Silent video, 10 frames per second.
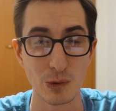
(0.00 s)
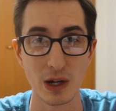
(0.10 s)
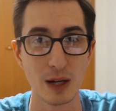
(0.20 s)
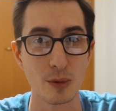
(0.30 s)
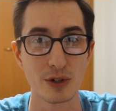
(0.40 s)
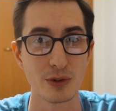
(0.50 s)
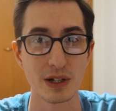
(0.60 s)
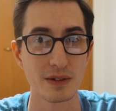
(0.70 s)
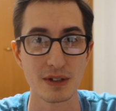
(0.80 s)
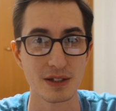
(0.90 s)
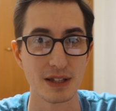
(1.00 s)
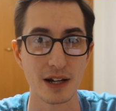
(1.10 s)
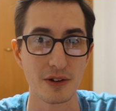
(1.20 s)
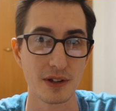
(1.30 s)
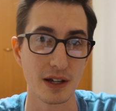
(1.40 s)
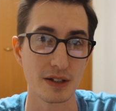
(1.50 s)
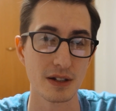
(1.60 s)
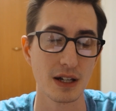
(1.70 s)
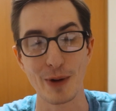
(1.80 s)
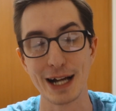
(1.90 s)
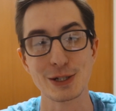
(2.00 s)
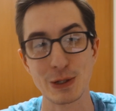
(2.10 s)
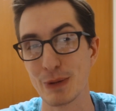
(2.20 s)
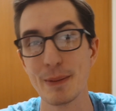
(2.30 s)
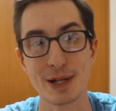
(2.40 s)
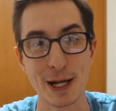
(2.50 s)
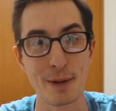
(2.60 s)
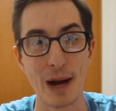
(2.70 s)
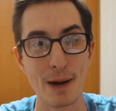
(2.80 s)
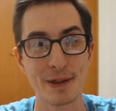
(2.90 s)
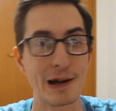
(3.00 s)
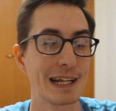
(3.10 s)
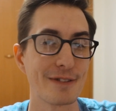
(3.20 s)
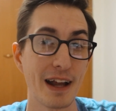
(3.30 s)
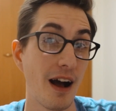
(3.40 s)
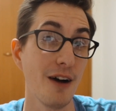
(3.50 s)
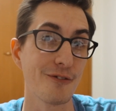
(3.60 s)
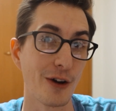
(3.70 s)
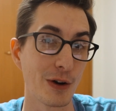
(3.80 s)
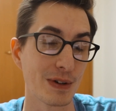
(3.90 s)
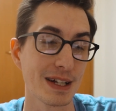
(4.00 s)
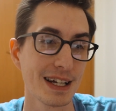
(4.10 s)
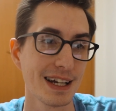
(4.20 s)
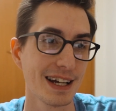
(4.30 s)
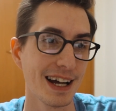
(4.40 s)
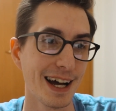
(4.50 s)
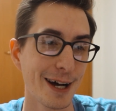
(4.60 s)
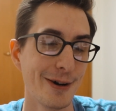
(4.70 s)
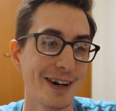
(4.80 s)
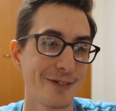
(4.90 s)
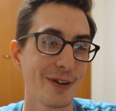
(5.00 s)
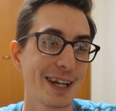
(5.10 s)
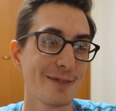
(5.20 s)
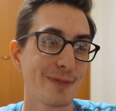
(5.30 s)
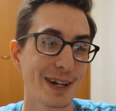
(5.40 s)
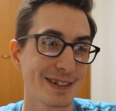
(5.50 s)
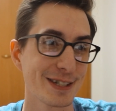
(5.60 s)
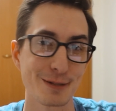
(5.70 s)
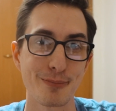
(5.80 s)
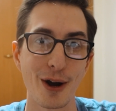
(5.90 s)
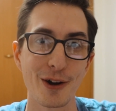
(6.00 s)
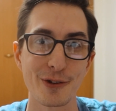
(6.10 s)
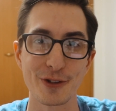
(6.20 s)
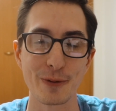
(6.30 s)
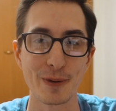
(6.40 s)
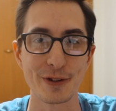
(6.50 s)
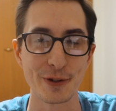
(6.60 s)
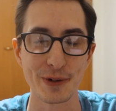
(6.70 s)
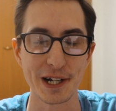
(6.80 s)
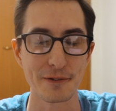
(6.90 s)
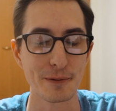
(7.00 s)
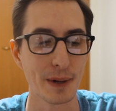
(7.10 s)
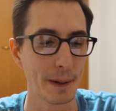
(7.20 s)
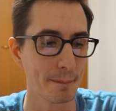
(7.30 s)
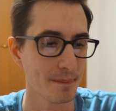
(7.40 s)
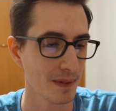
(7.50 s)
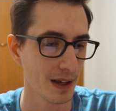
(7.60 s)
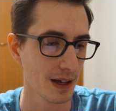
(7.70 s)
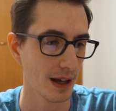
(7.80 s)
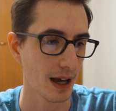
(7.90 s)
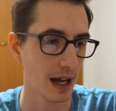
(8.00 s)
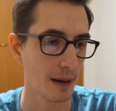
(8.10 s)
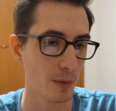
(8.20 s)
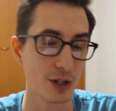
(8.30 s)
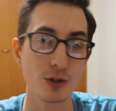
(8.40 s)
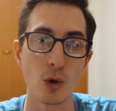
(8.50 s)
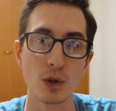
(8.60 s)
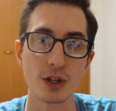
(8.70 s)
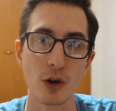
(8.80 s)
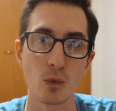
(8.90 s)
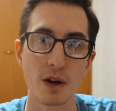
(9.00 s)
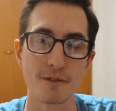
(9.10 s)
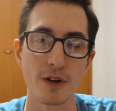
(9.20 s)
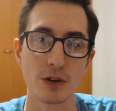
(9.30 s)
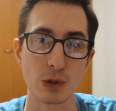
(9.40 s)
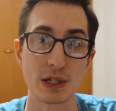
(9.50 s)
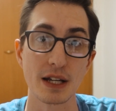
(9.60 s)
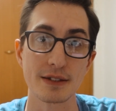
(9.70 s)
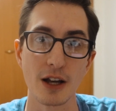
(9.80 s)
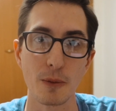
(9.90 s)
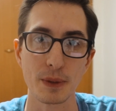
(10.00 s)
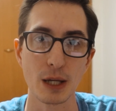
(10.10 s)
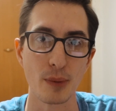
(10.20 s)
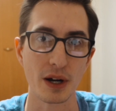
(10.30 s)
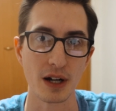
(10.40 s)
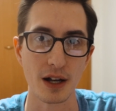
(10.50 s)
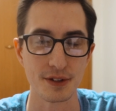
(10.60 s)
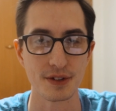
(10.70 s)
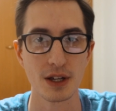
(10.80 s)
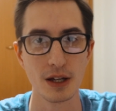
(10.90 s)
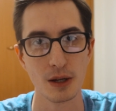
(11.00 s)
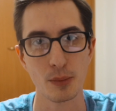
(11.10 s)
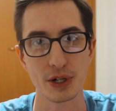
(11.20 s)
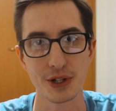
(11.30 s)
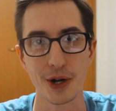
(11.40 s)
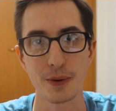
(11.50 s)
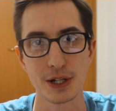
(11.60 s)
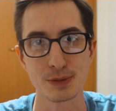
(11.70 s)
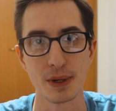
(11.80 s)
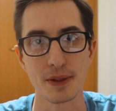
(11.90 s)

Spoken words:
the web or doing this, that, or the other. Actually, we probably can get by without even a phone. If we can probably just borrow someone's or whatever, but we do only own one phone, so it does help keep our costs pretty low each